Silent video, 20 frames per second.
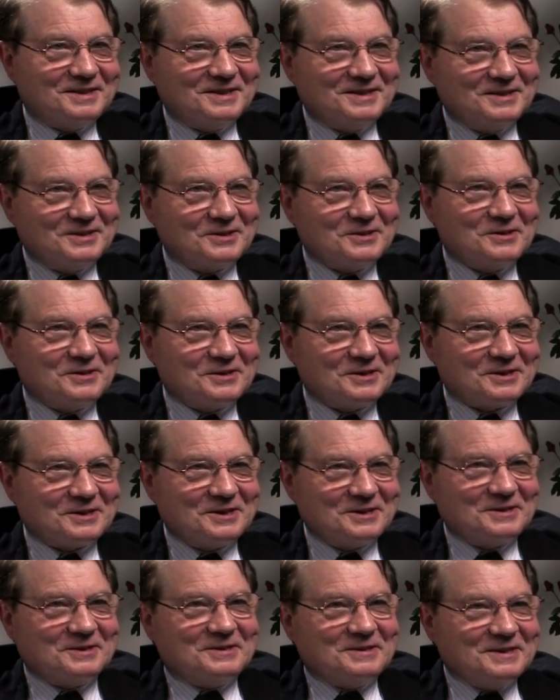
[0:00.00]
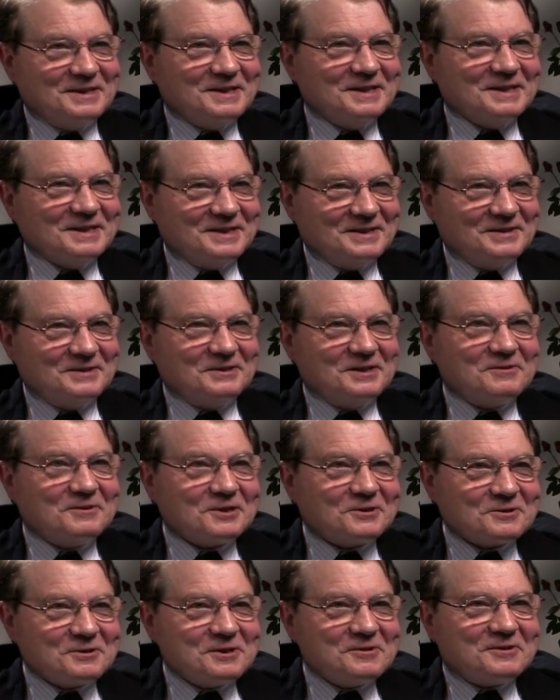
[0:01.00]
donor who
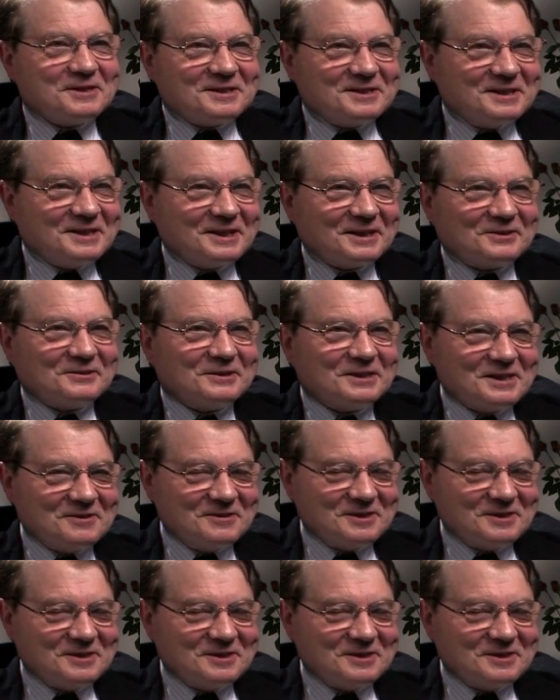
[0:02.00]
eventually was there to give